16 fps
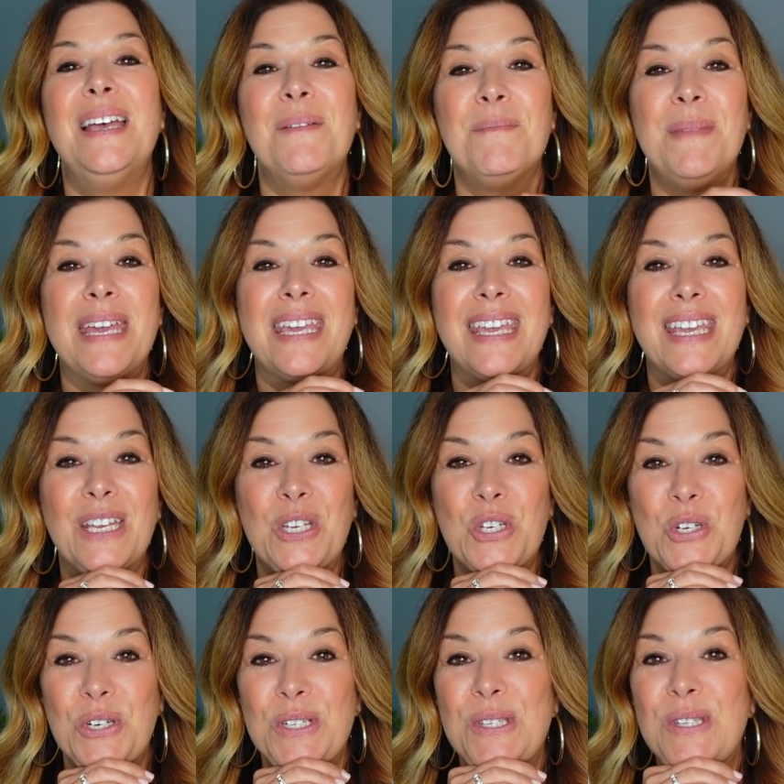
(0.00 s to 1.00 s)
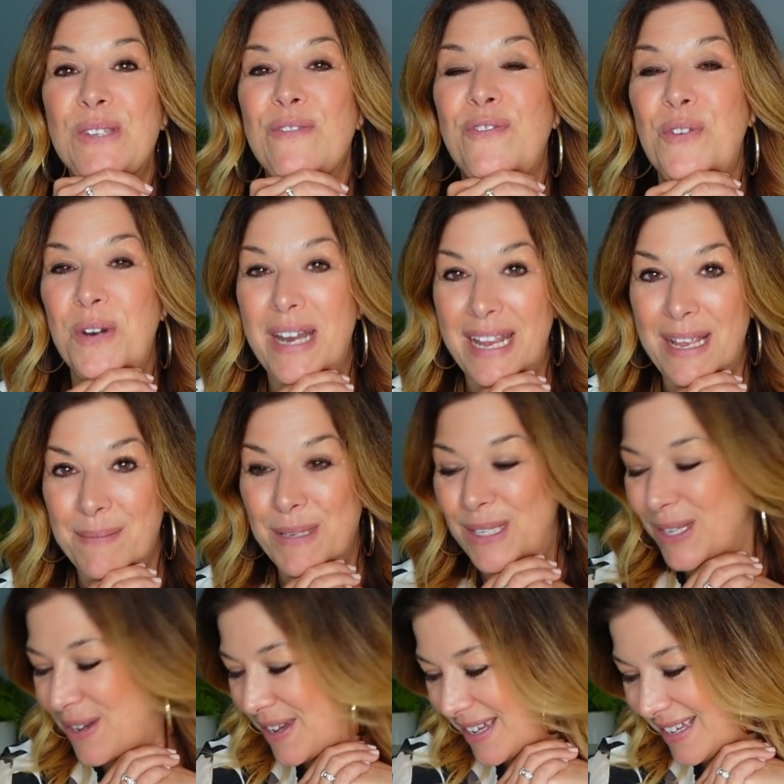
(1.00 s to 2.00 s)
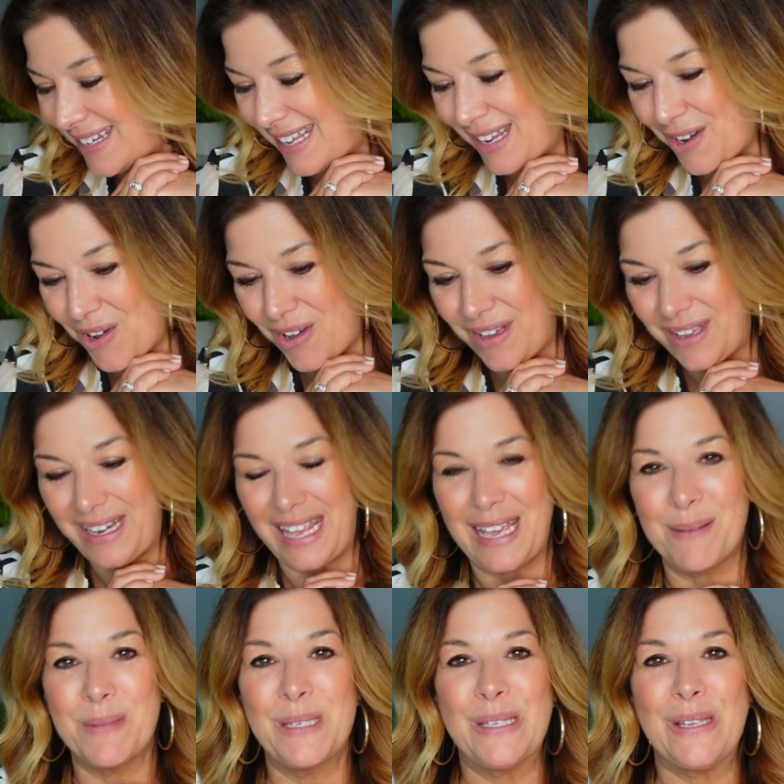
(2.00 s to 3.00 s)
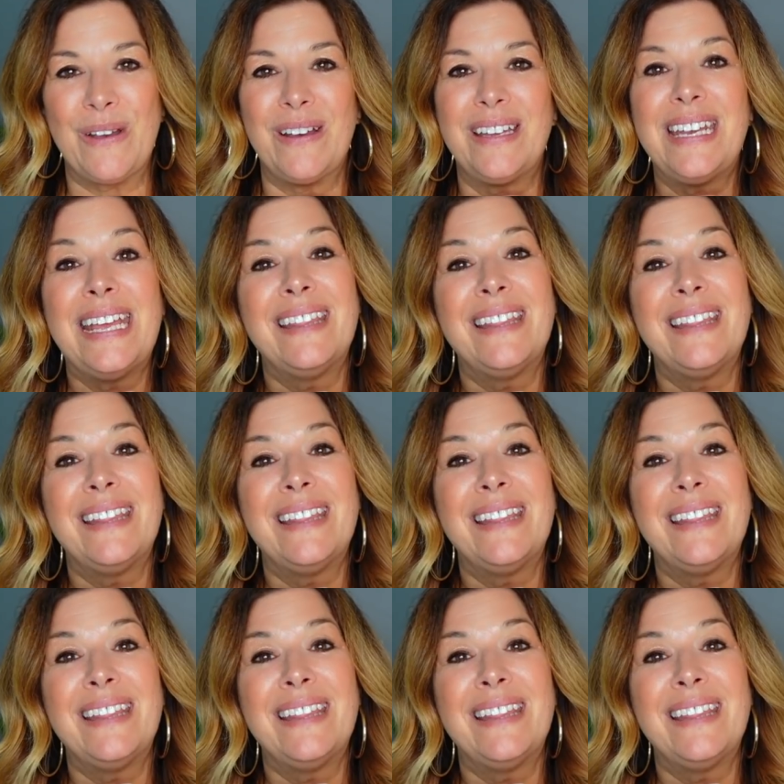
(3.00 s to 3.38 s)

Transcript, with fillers: making shirts for Amazon and on Amazon.